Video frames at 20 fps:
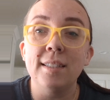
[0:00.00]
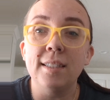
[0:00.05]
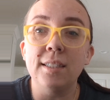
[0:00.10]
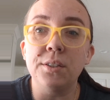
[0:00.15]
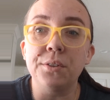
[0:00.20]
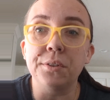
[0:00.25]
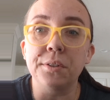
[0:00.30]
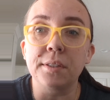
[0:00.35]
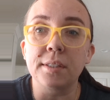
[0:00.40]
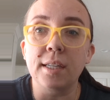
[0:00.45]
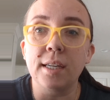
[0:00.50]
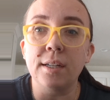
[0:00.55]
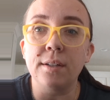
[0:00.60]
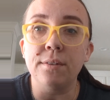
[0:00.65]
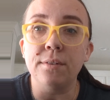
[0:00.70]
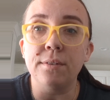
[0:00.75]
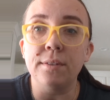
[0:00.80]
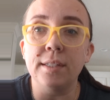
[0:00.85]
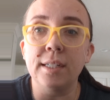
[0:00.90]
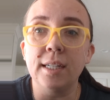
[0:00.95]
Teachers
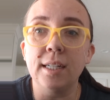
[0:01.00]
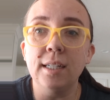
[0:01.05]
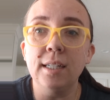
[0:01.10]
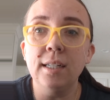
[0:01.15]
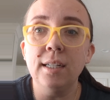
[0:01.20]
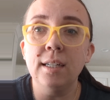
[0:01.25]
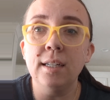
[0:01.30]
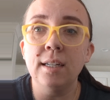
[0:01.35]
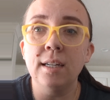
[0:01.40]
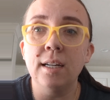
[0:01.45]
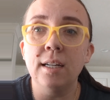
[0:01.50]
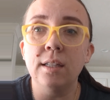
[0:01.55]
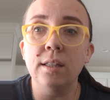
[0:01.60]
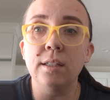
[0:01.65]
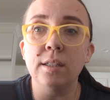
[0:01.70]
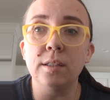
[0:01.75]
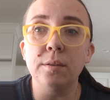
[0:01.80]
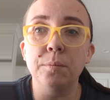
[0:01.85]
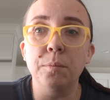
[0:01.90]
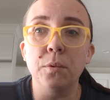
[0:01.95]
can read and
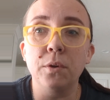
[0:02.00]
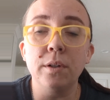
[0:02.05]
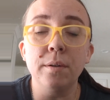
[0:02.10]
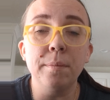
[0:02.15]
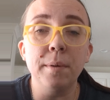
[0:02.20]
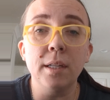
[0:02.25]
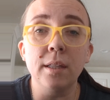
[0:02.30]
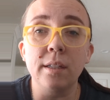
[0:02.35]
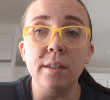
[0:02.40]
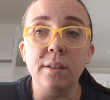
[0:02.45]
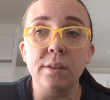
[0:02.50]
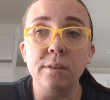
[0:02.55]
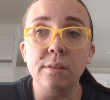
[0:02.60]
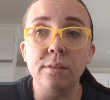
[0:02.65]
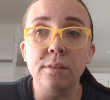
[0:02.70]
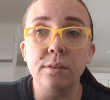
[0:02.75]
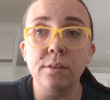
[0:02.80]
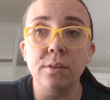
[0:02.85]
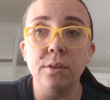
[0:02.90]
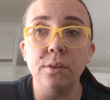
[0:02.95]
learn more about their
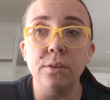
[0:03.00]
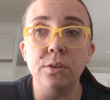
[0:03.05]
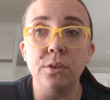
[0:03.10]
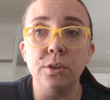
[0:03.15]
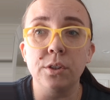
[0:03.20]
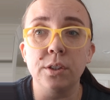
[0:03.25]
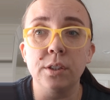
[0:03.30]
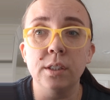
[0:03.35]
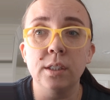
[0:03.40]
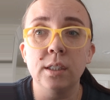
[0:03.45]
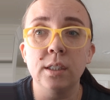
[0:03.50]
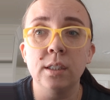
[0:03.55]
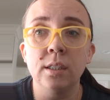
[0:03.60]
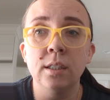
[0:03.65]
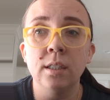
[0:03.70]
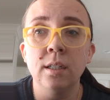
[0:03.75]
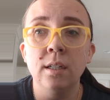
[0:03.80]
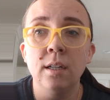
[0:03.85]
cultures